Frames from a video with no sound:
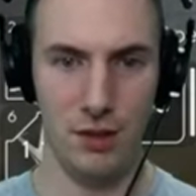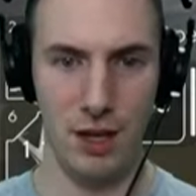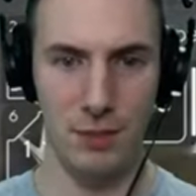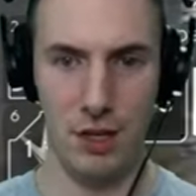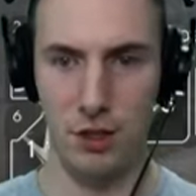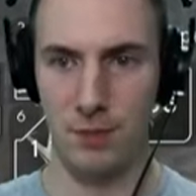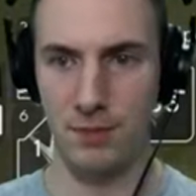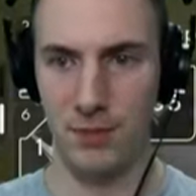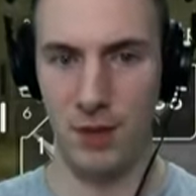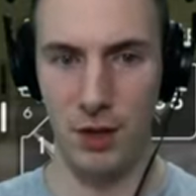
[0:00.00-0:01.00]
Not much.
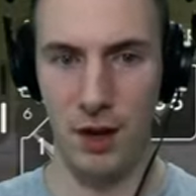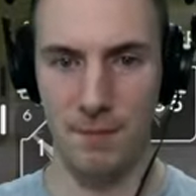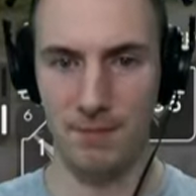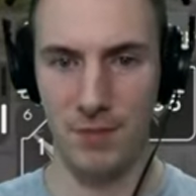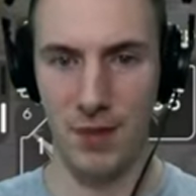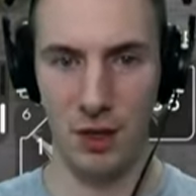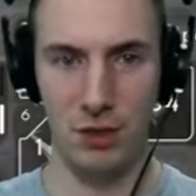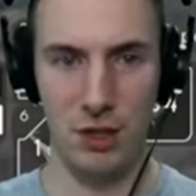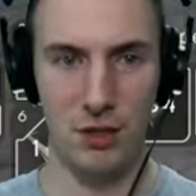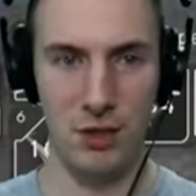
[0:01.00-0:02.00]
Okay, our
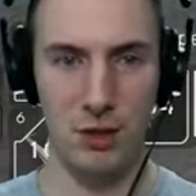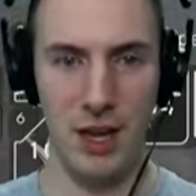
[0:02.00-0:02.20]
Grux is going